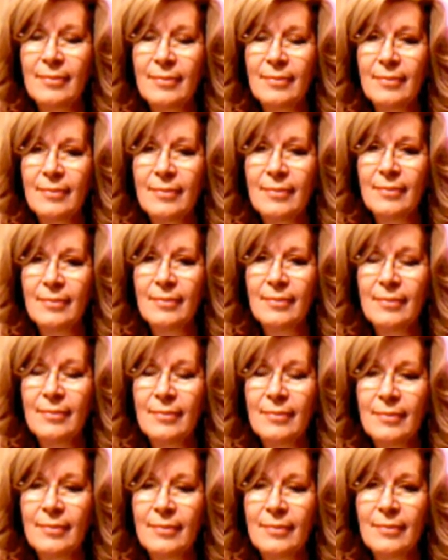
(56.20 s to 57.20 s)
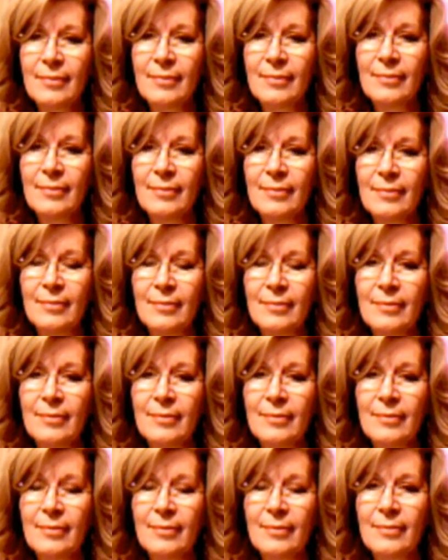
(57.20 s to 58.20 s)

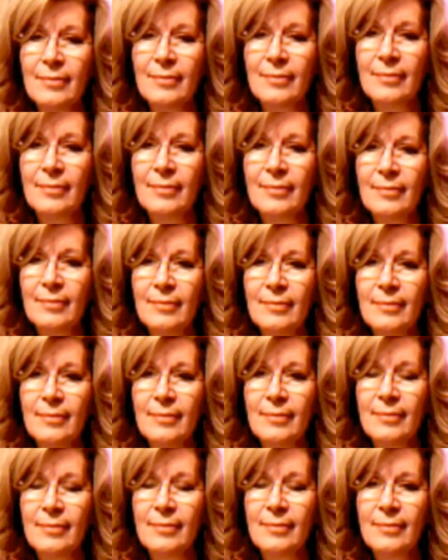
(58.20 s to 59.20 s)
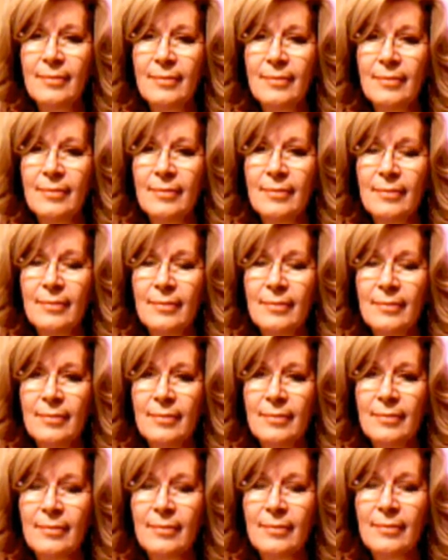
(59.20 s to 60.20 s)

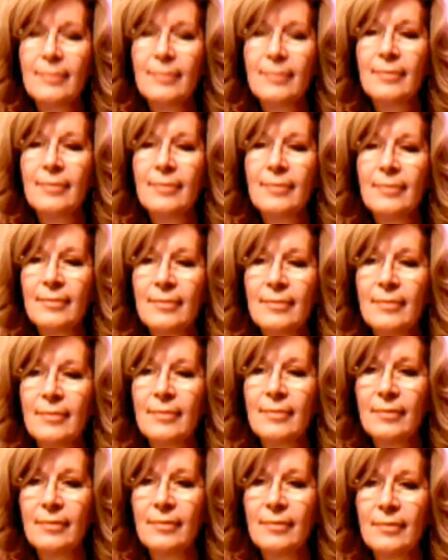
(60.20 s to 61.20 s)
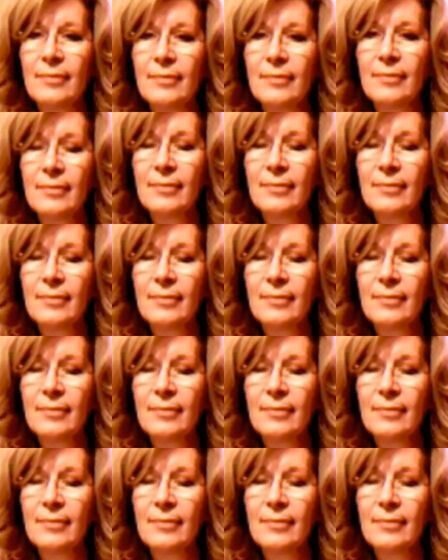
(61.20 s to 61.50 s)
The person shown says nothing.